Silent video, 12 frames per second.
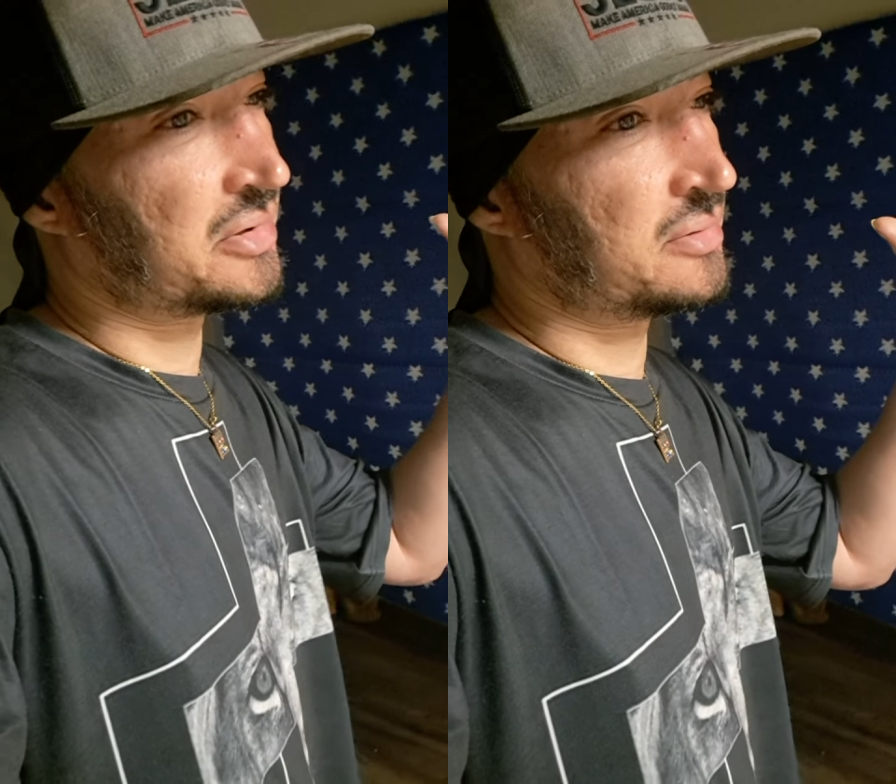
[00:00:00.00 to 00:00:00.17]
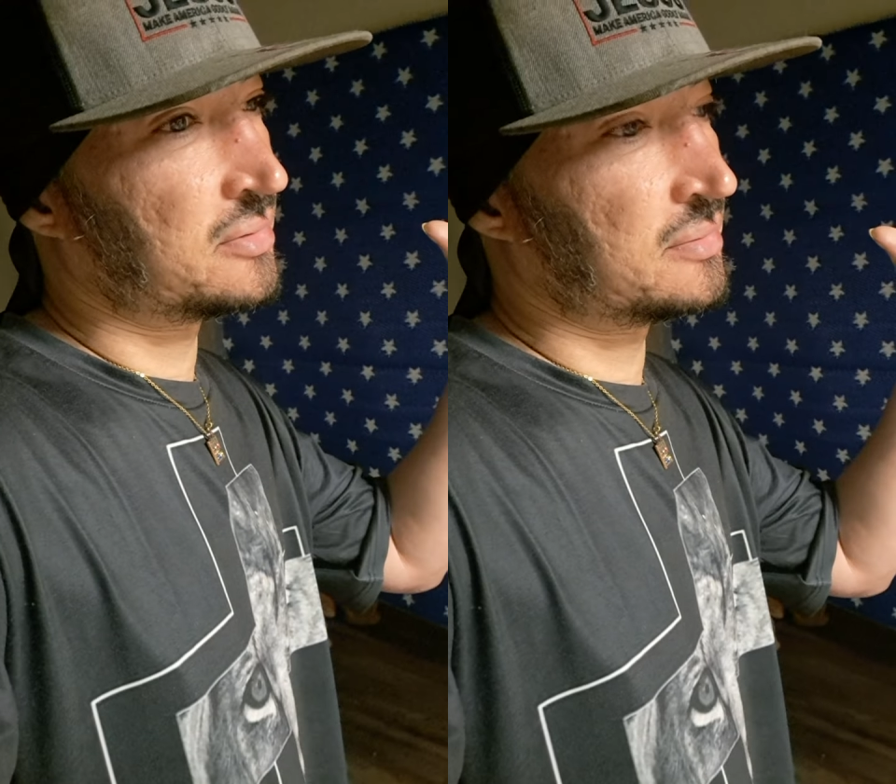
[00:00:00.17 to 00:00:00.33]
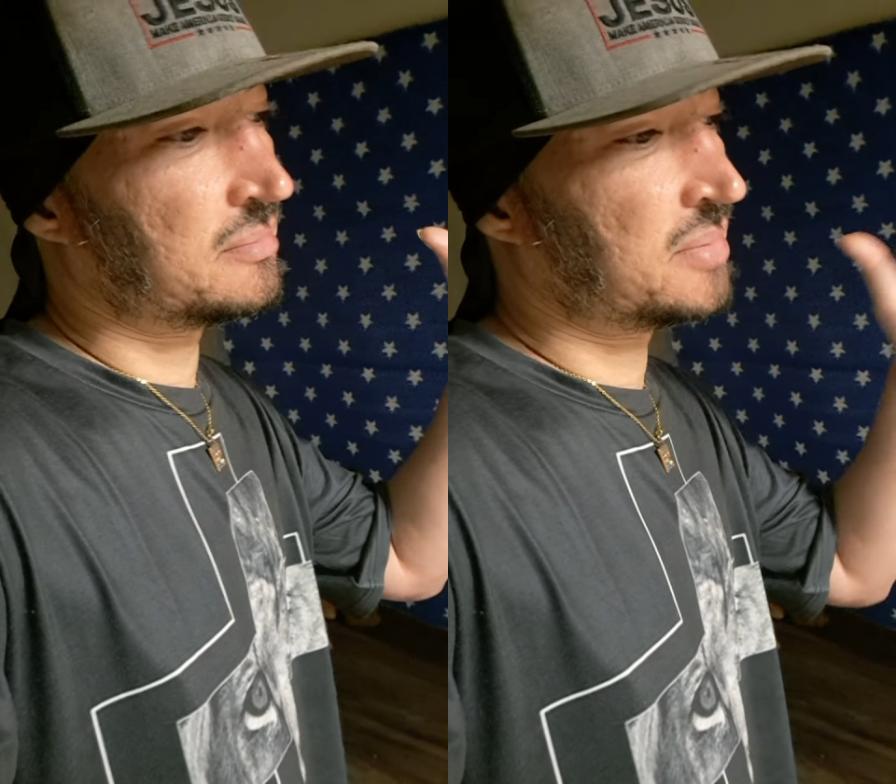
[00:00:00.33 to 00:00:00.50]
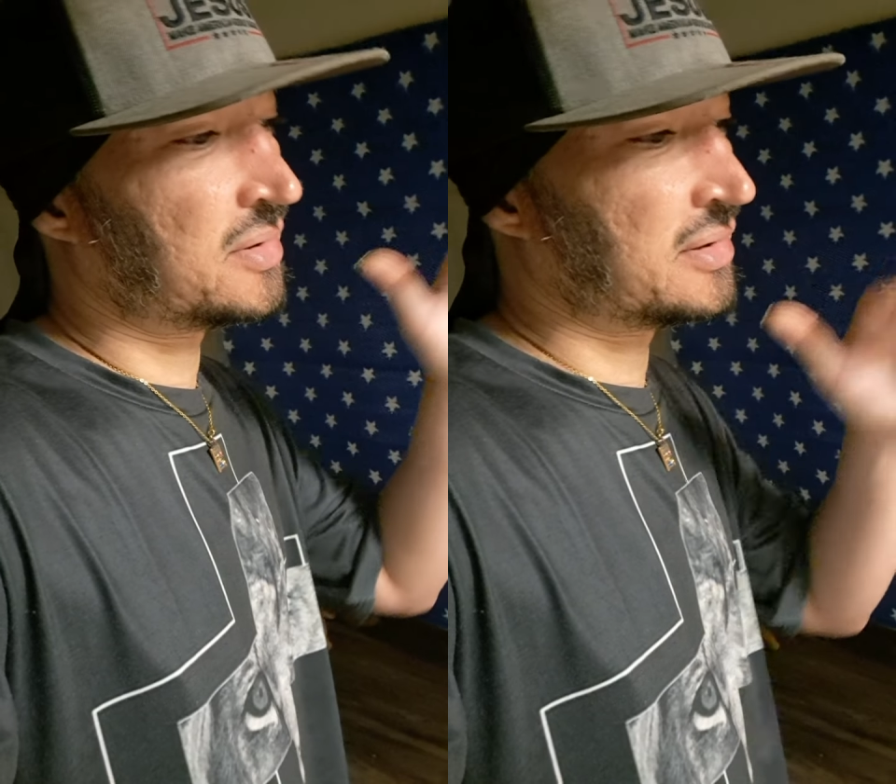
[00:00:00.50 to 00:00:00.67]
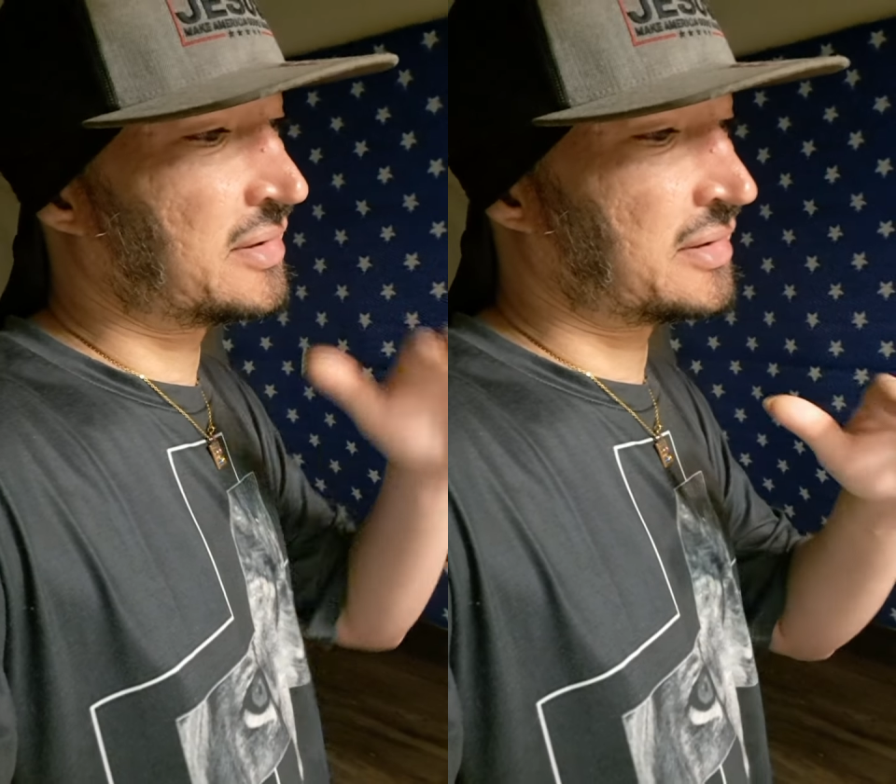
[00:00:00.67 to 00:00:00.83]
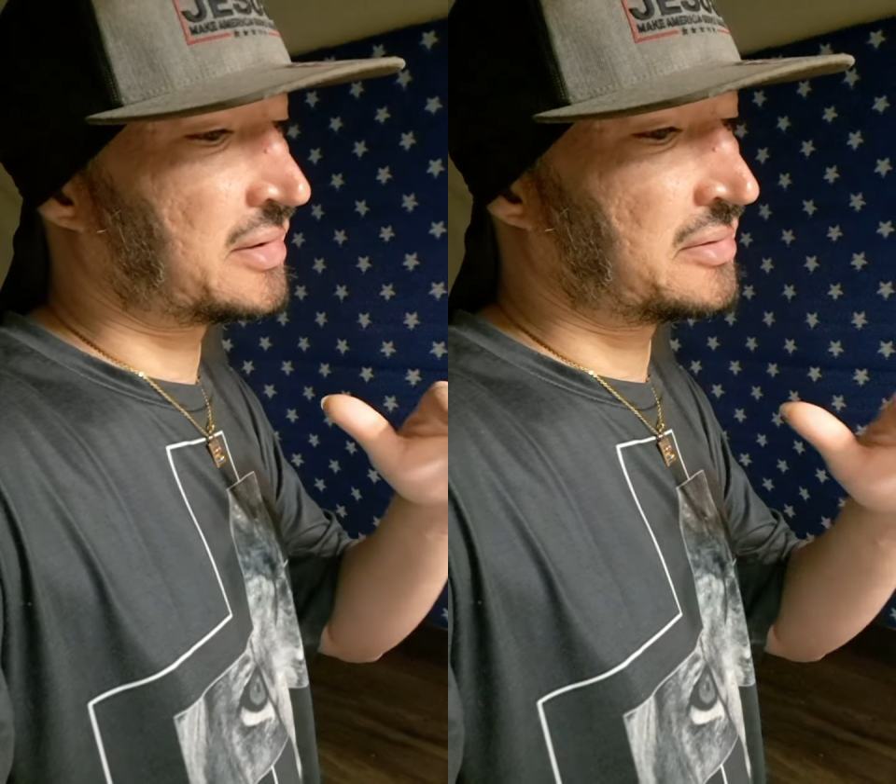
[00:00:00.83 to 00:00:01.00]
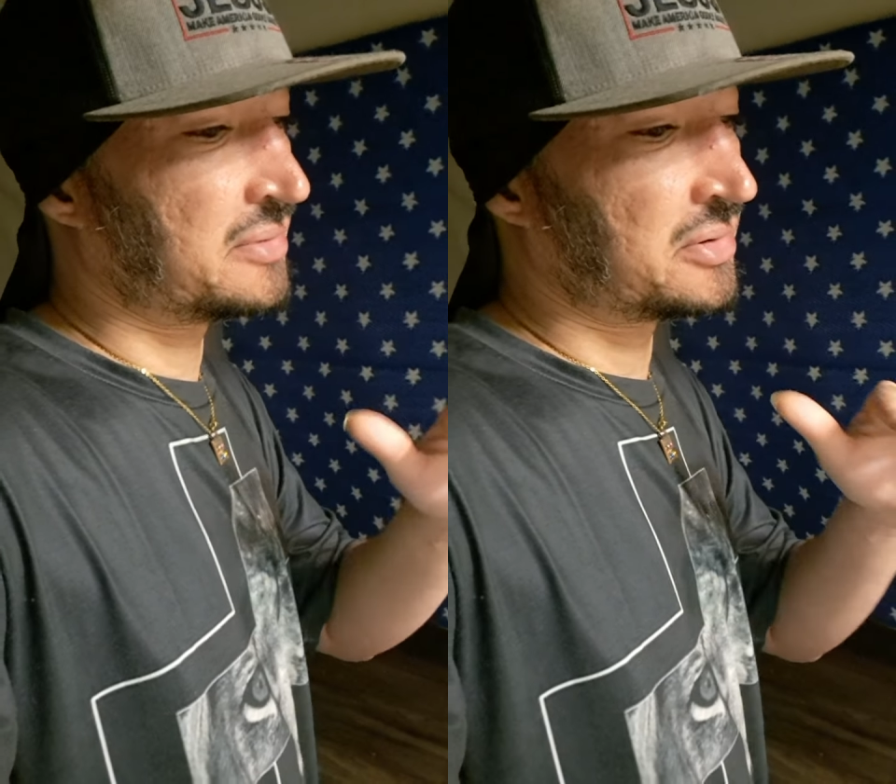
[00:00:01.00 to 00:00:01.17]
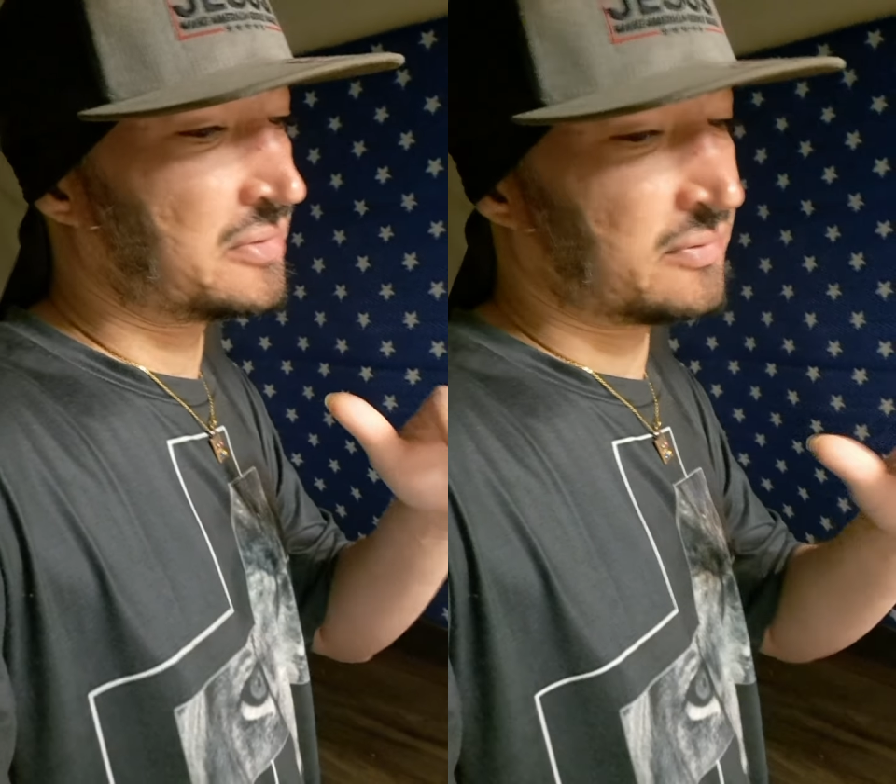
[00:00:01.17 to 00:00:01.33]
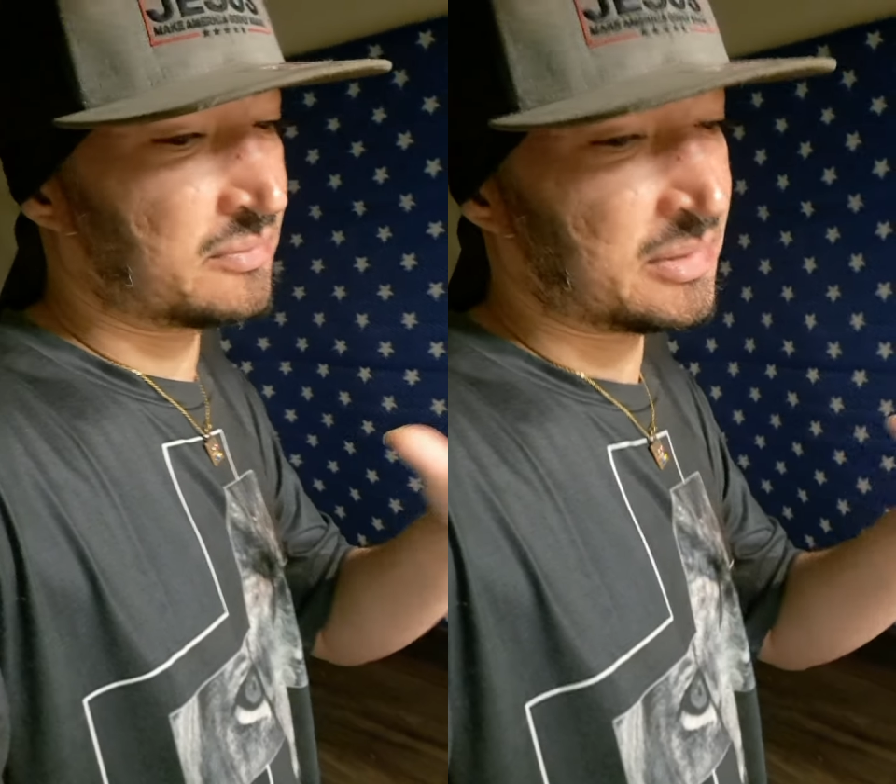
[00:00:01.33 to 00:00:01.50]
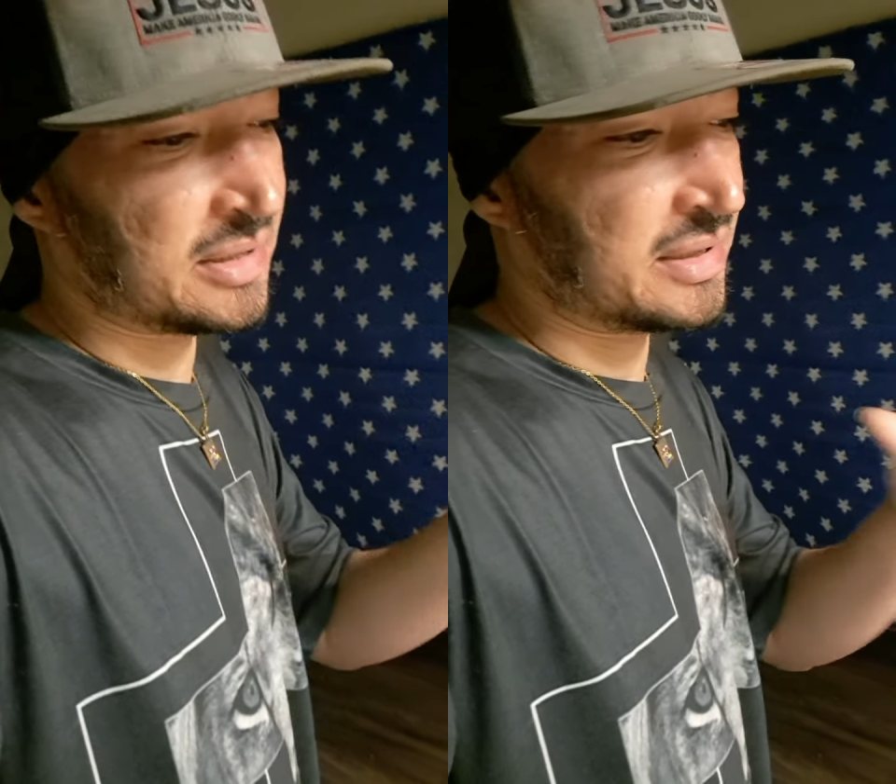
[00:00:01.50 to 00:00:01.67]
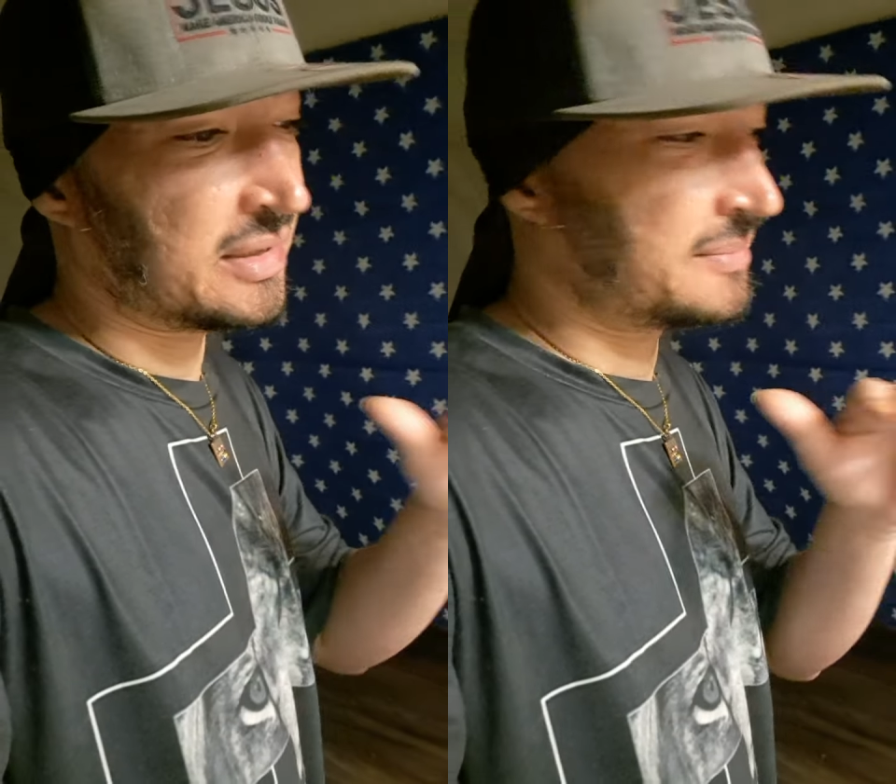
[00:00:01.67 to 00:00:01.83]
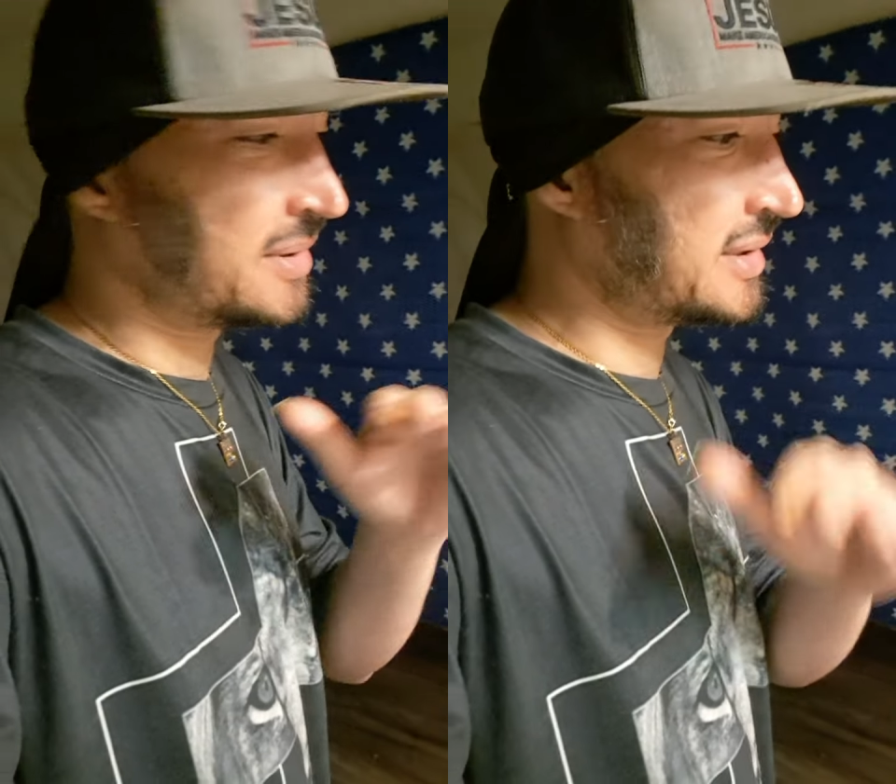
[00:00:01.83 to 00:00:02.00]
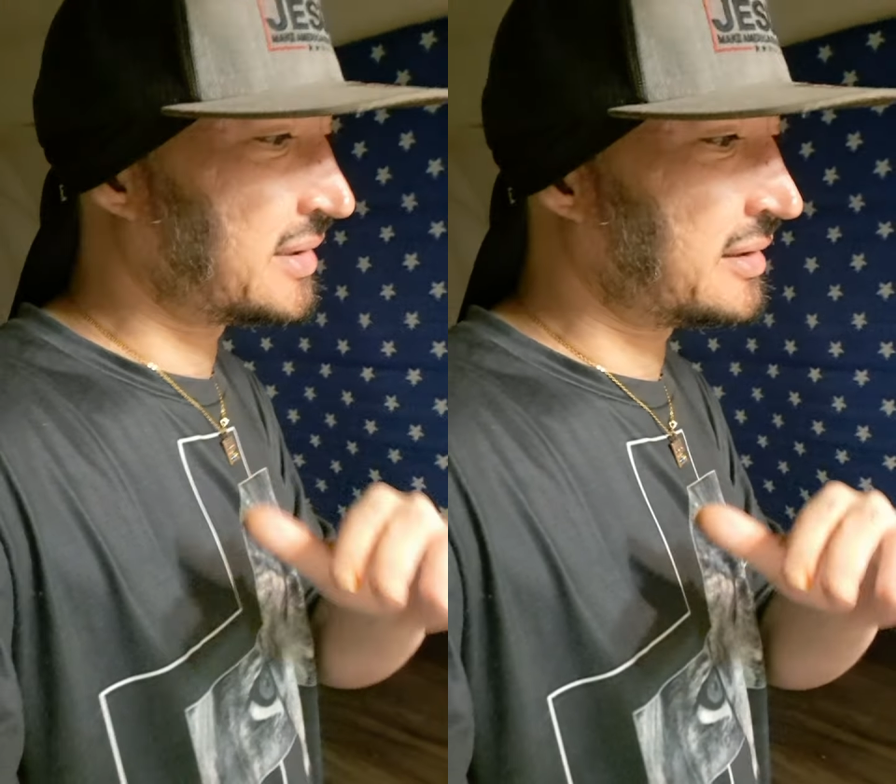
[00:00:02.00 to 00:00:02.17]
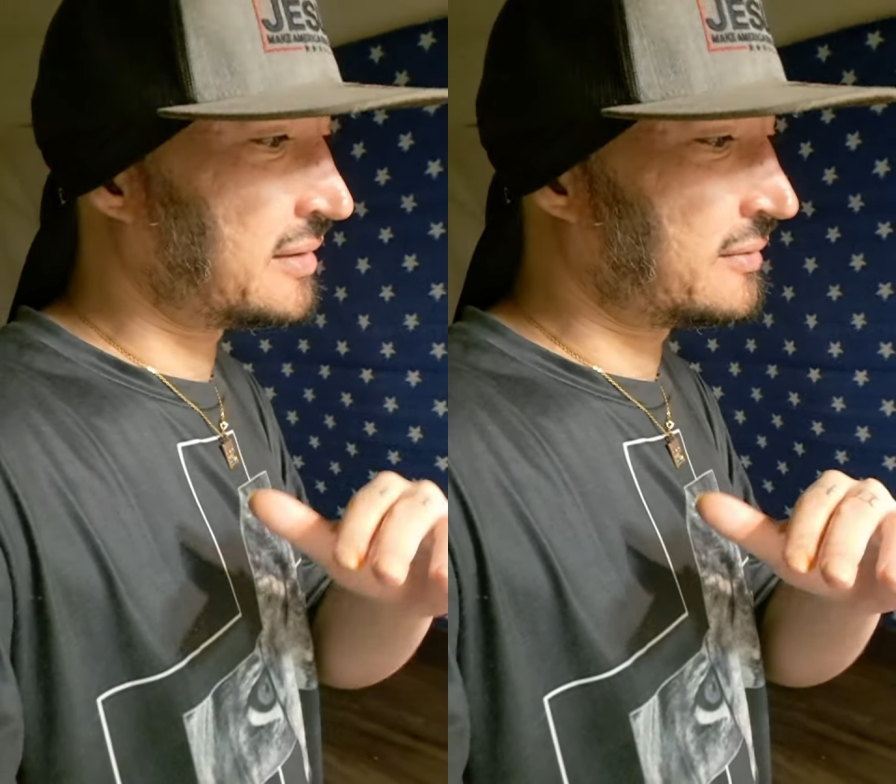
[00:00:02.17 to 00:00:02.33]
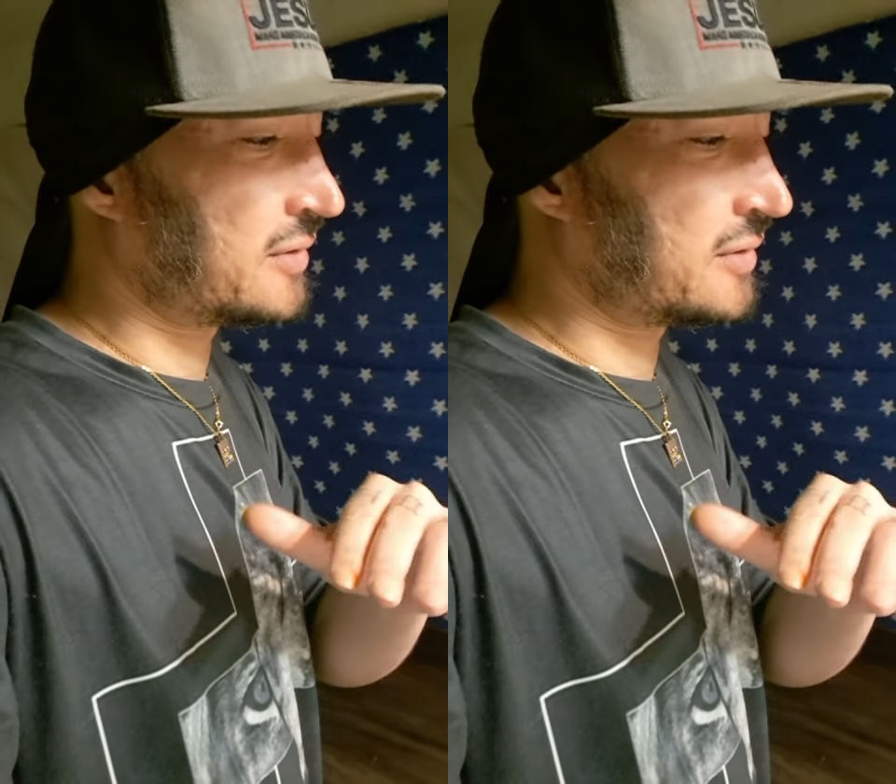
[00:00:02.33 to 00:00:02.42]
you and persecute you for my name's sake,